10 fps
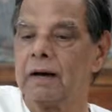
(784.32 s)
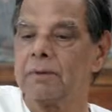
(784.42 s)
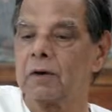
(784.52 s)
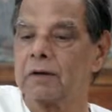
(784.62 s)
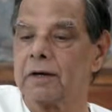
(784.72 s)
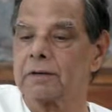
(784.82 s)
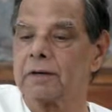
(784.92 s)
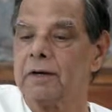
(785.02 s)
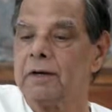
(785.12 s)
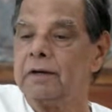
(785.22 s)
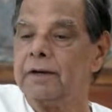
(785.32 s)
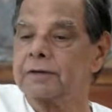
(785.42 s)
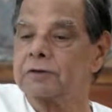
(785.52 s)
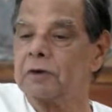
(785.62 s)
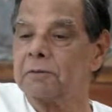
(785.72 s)
upon earth
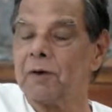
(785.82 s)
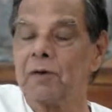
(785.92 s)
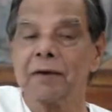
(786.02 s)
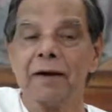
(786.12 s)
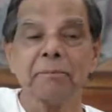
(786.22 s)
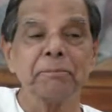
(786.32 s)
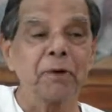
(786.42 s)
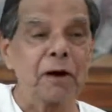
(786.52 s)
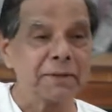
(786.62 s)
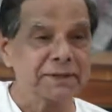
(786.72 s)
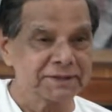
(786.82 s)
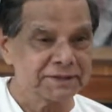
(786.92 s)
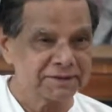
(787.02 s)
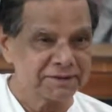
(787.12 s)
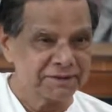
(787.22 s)
is no more a promise.